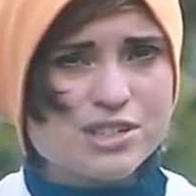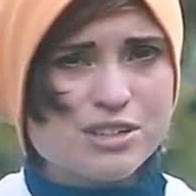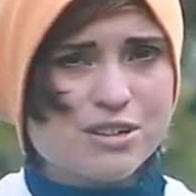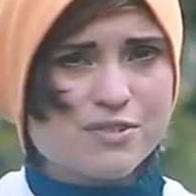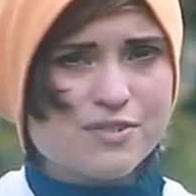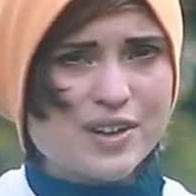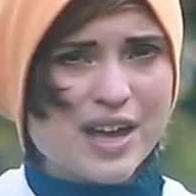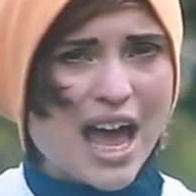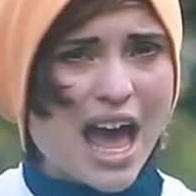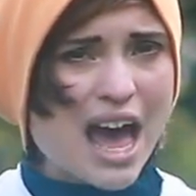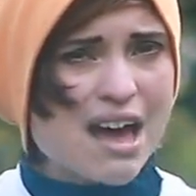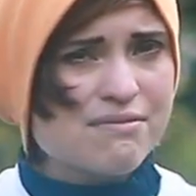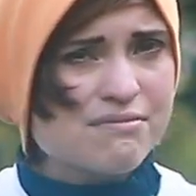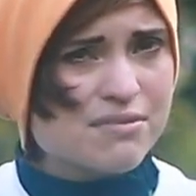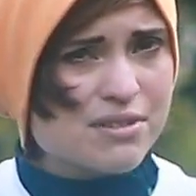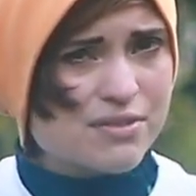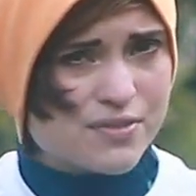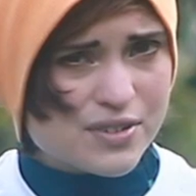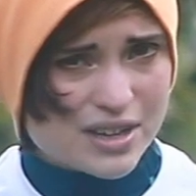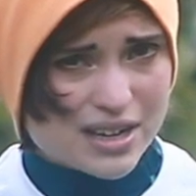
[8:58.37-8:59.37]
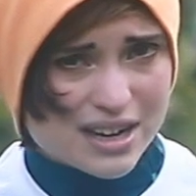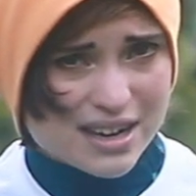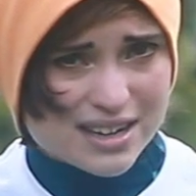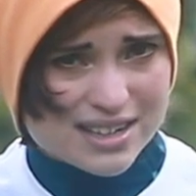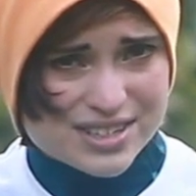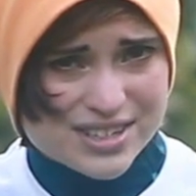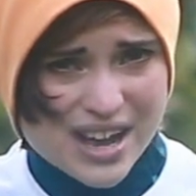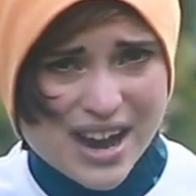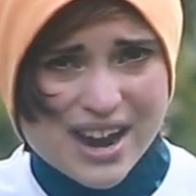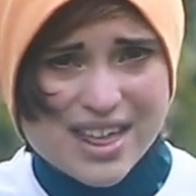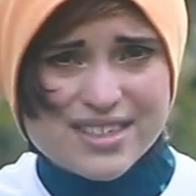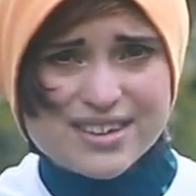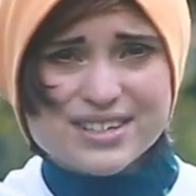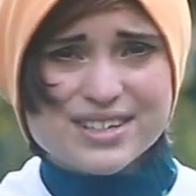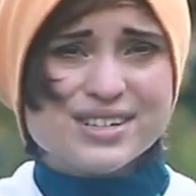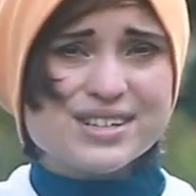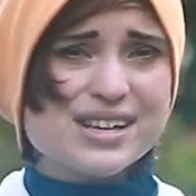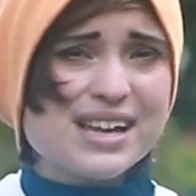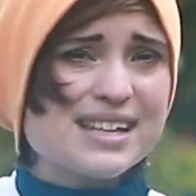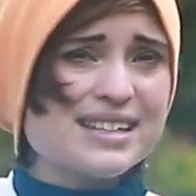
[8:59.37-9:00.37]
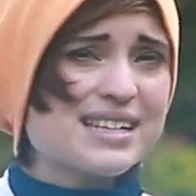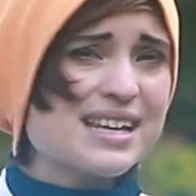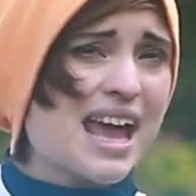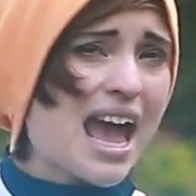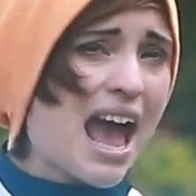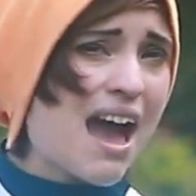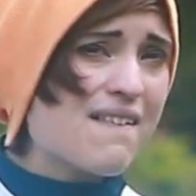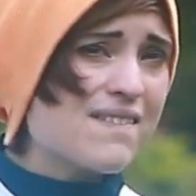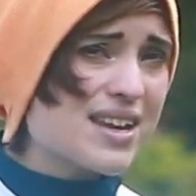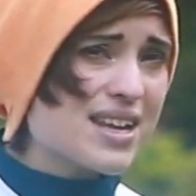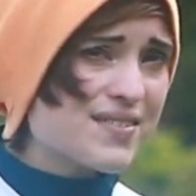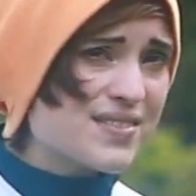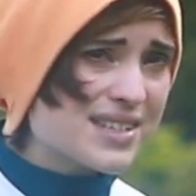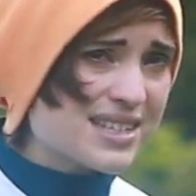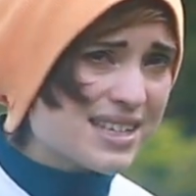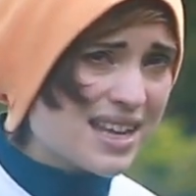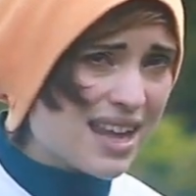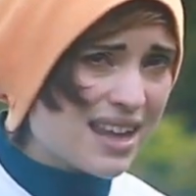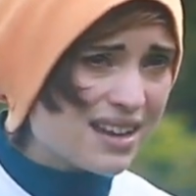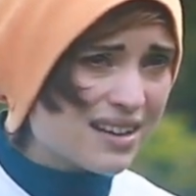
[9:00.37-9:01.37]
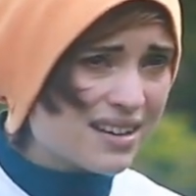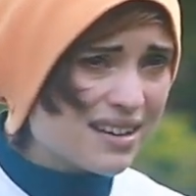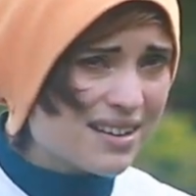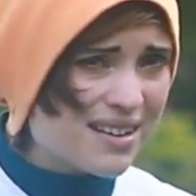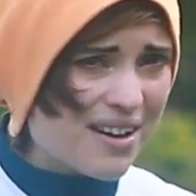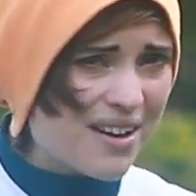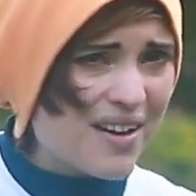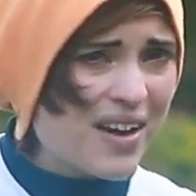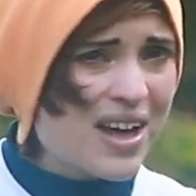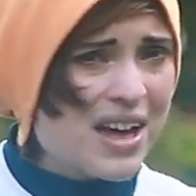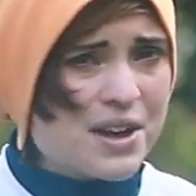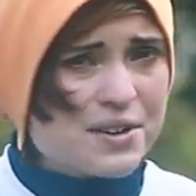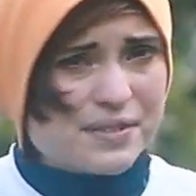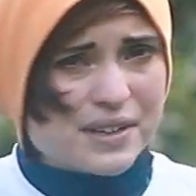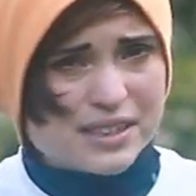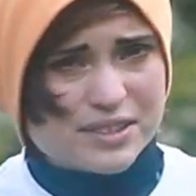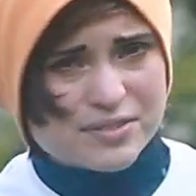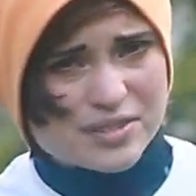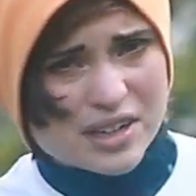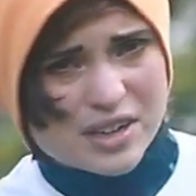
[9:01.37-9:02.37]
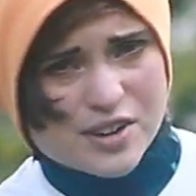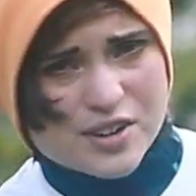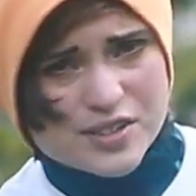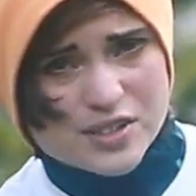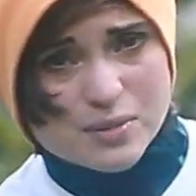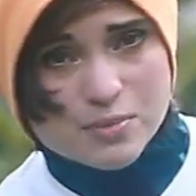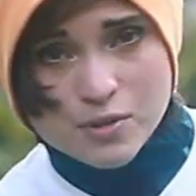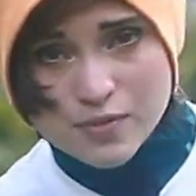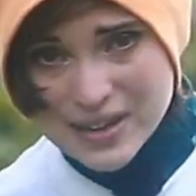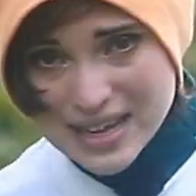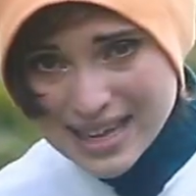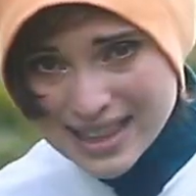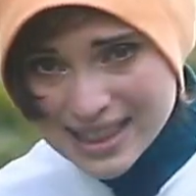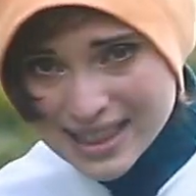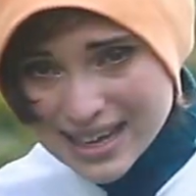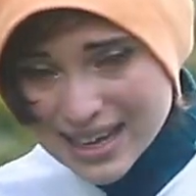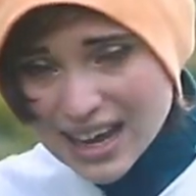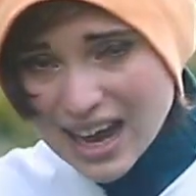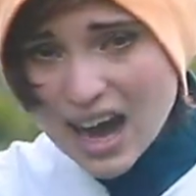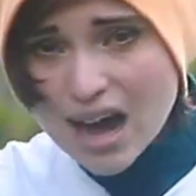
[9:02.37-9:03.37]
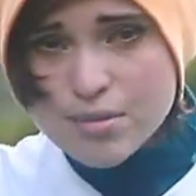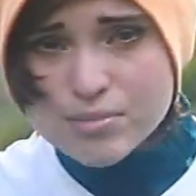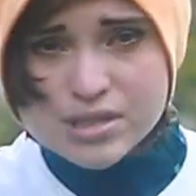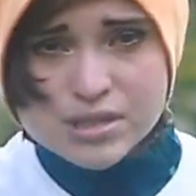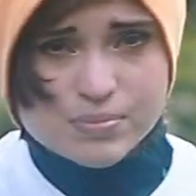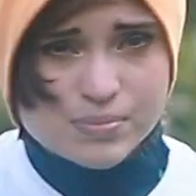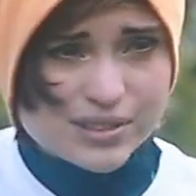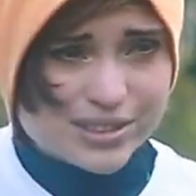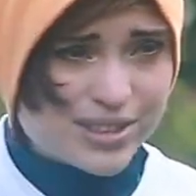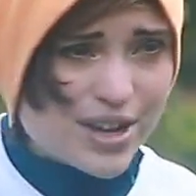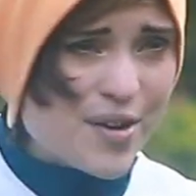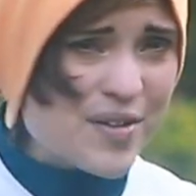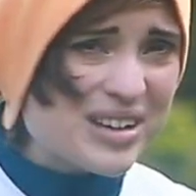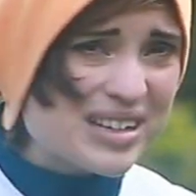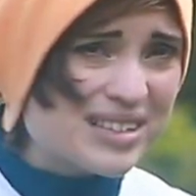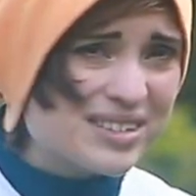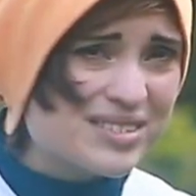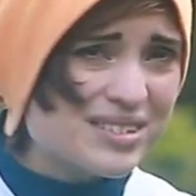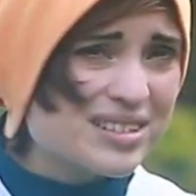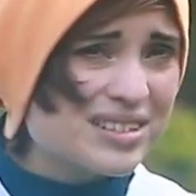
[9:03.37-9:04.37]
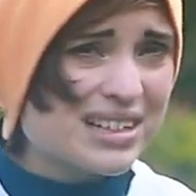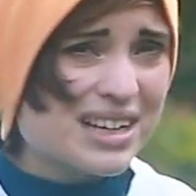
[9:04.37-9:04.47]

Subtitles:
So if I haven't reviewed on a channel, there's a chance I haven't even seen it at all. If you'd like to request a movie in the comments below, you can do